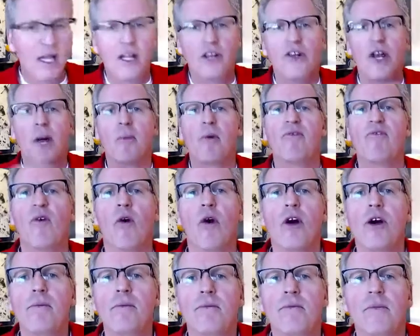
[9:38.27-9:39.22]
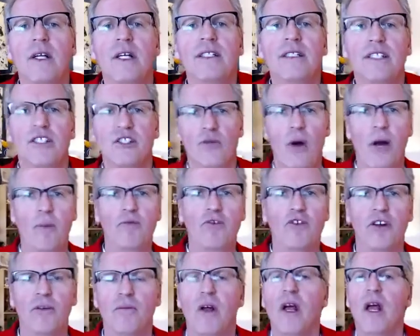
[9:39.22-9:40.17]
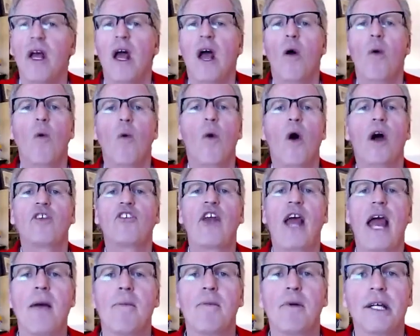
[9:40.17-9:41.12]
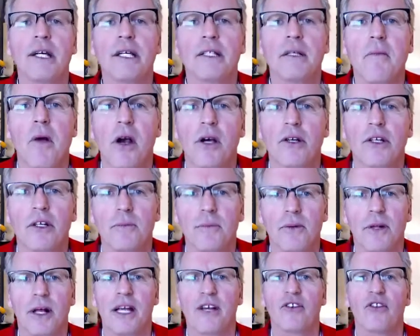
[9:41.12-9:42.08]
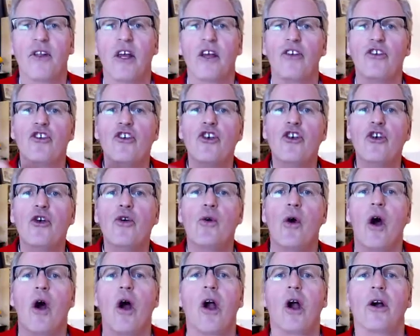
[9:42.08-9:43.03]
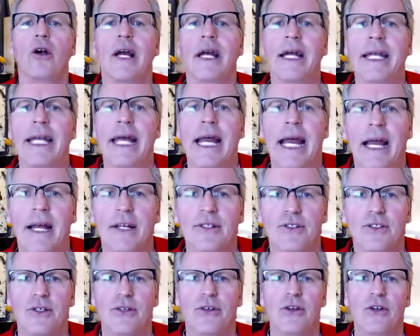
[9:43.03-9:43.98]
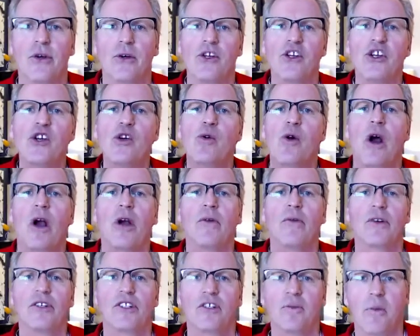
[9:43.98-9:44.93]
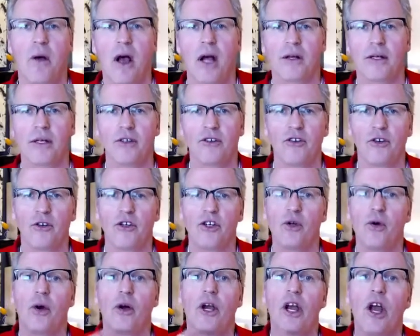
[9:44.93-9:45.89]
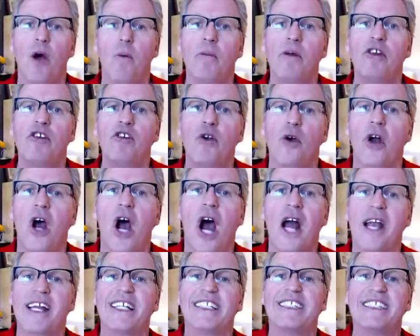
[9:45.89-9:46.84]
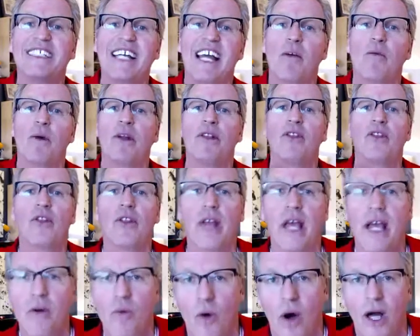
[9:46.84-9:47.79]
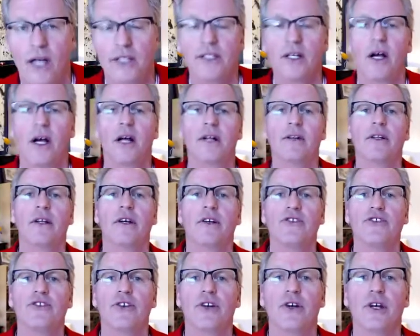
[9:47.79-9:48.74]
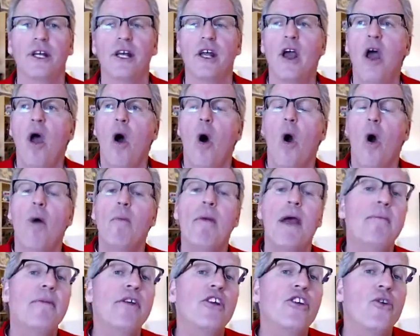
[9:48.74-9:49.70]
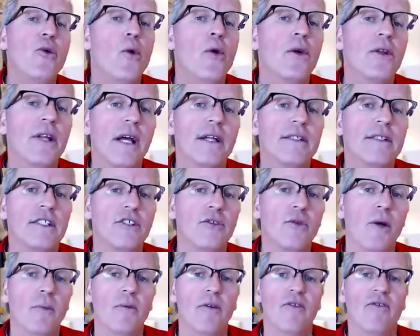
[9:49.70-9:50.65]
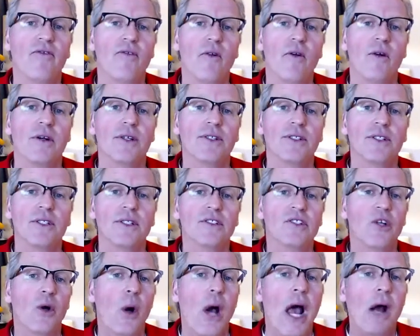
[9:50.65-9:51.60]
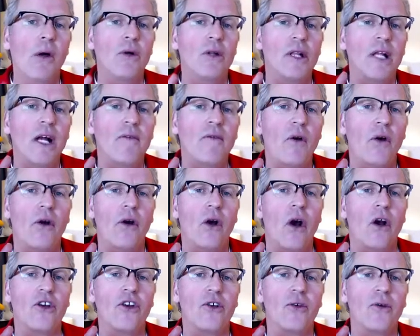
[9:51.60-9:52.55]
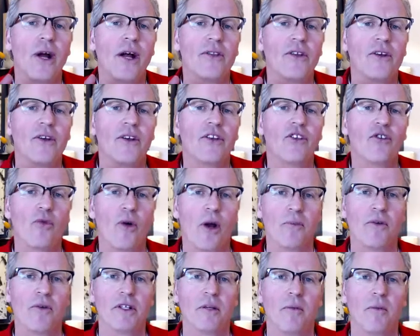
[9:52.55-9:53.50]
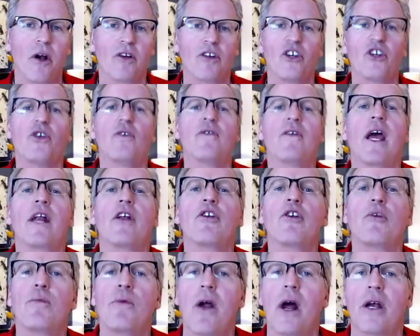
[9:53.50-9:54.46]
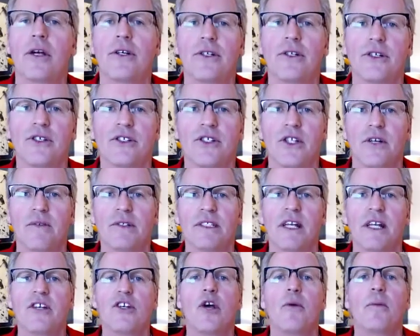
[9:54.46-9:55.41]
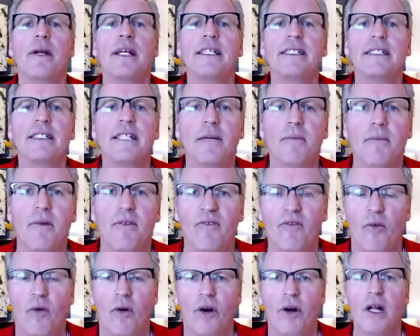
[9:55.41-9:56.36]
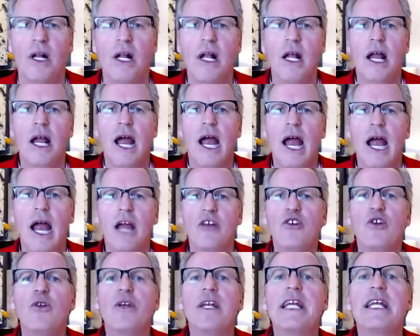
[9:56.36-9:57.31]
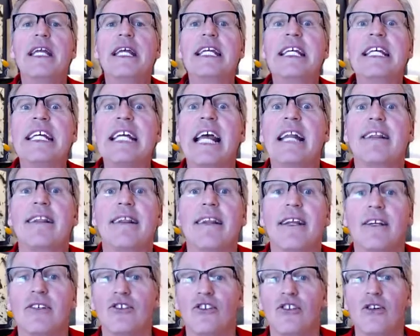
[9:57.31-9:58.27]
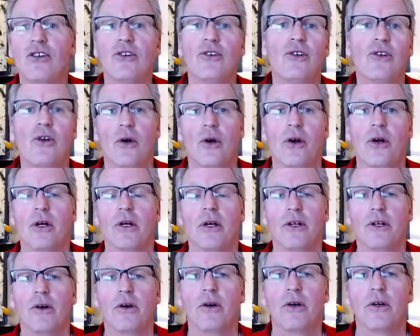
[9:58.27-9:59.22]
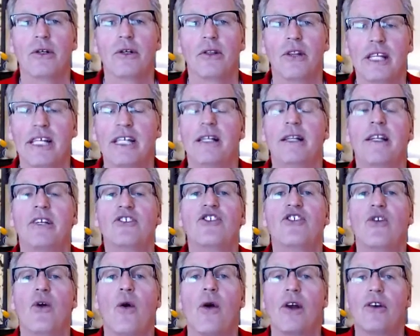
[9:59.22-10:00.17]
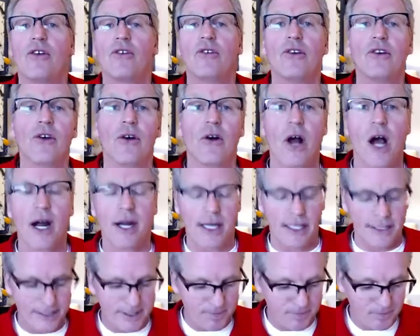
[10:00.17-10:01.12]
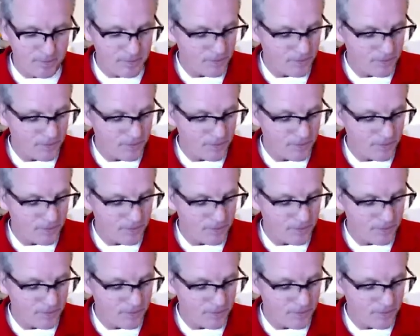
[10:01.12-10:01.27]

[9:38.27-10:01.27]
Number 4, disruption. What's happening in the marketplace that you are an answer to, you are responding to, you are helping your audience get what they want on their journey, or maybe you're that disruptive force. So how clever are you out there disrupting the market? You've got a new product or service that nobody's seen before, and you need to get this to this story to your audience.